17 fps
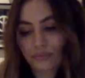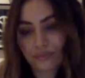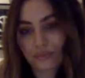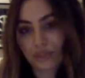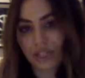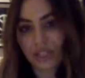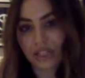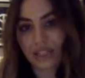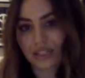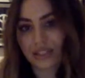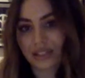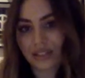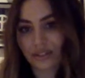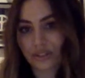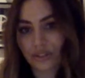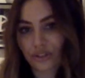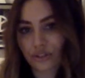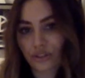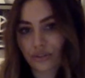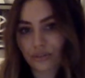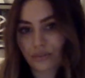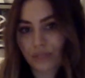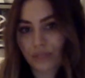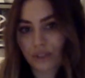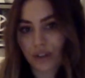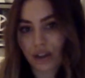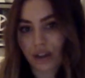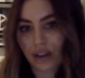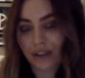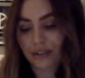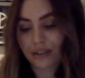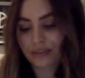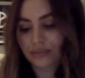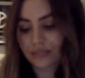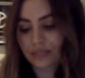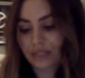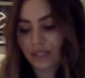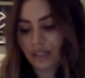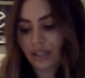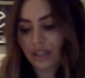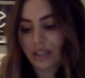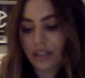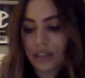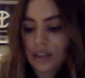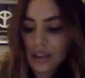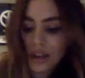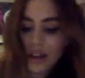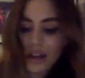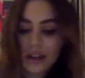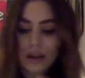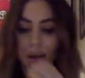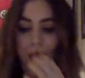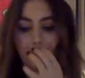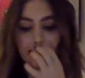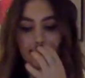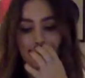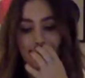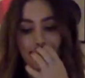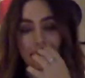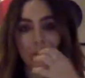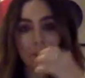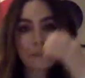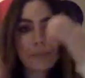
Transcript: pretty easy to just do triad. Um,